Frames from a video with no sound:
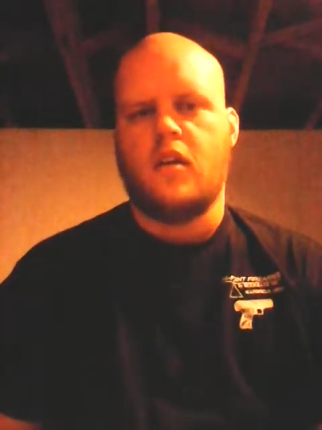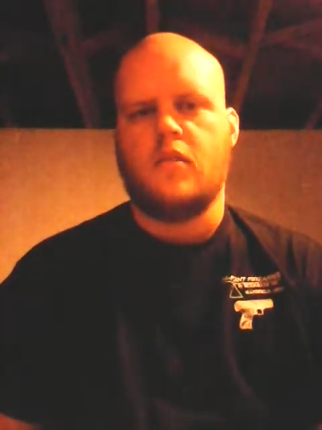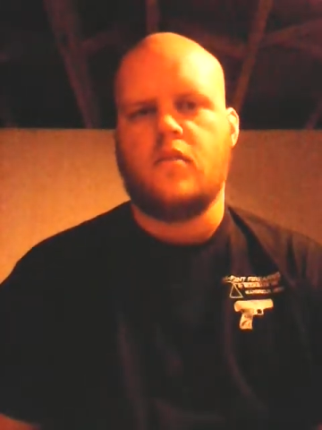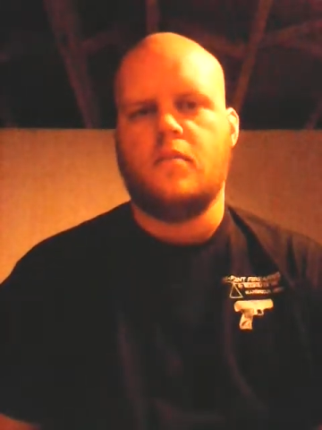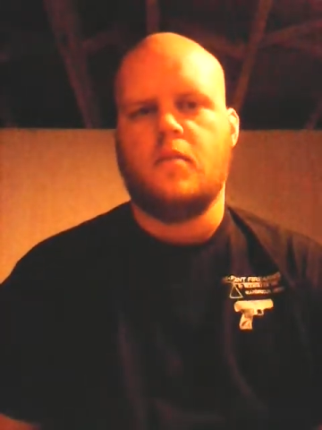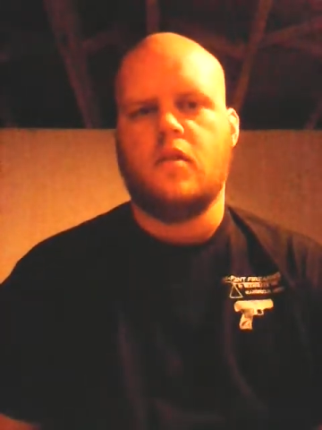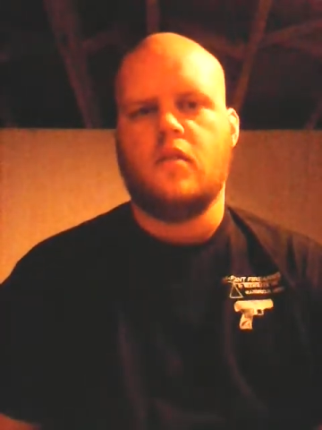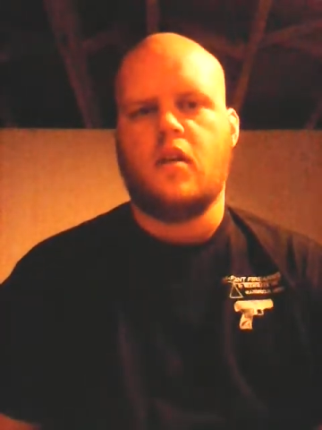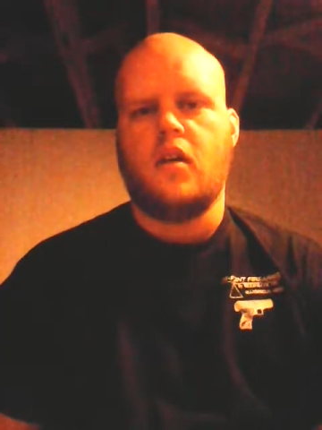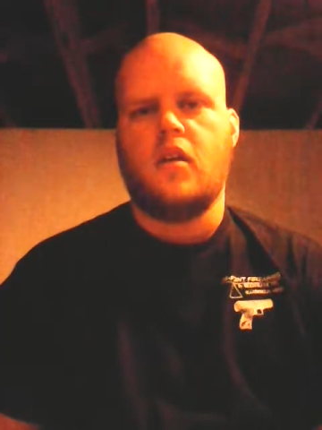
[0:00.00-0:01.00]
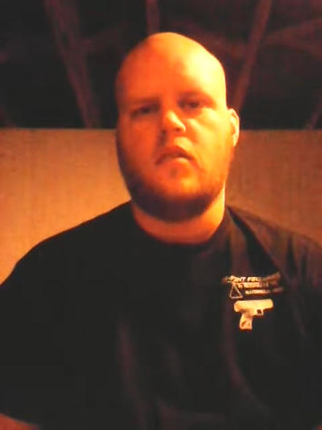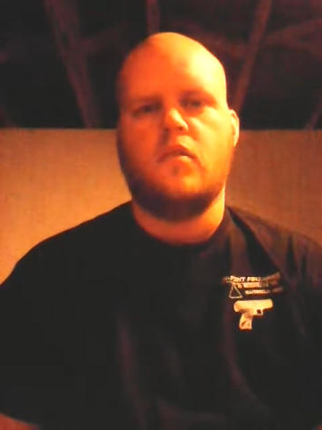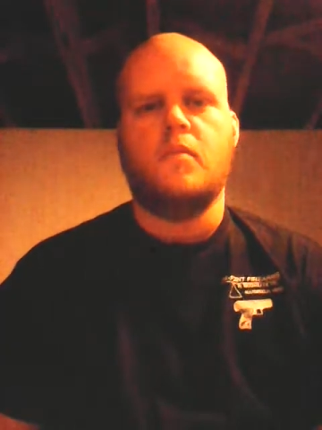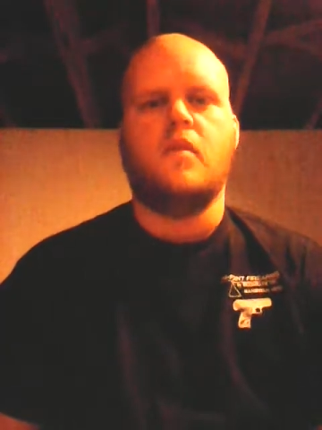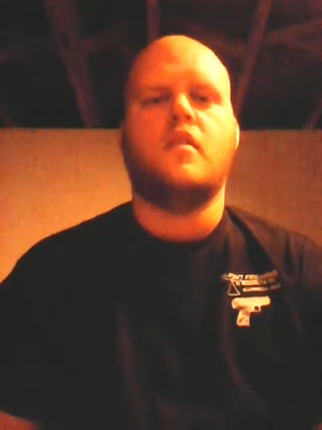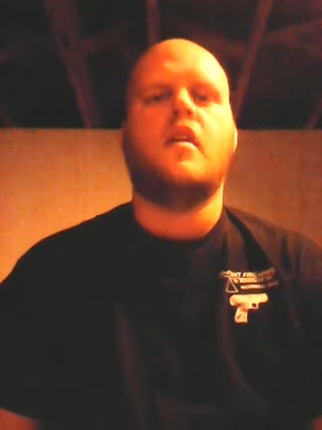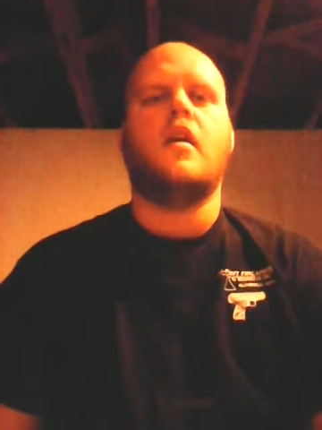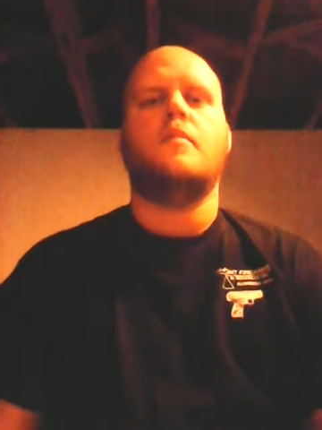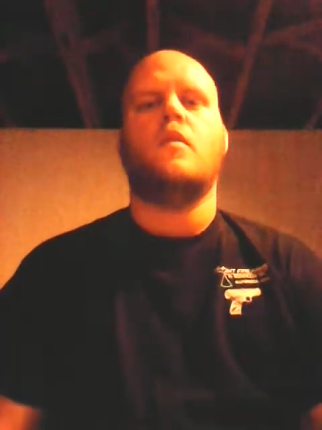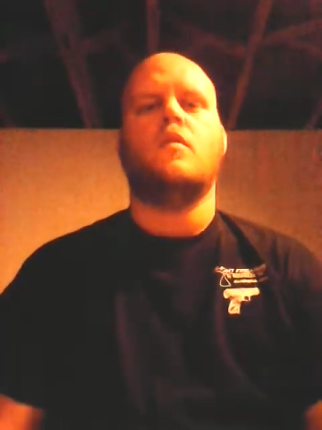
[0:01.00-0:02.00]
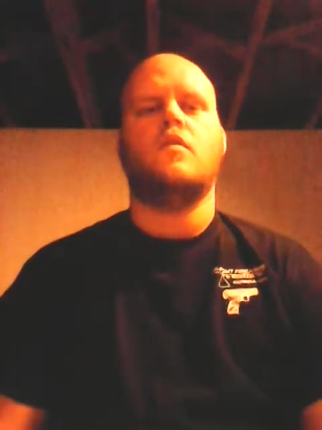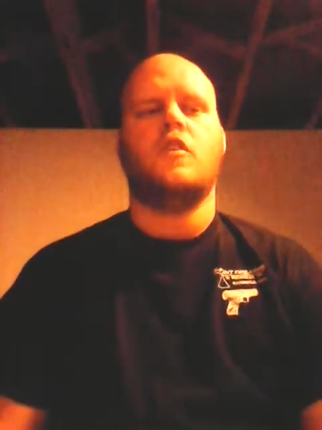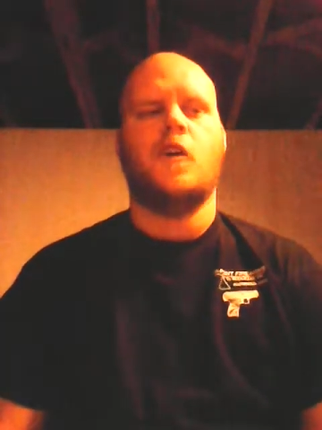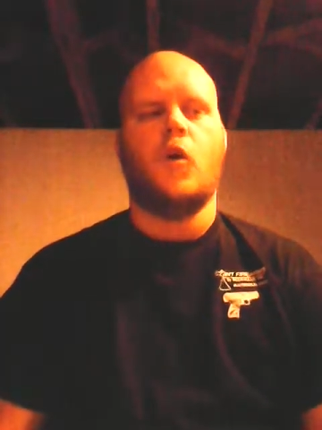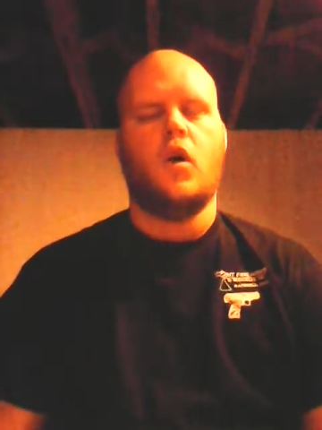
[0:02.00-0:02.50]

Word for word: how to build a 2 meter dipole.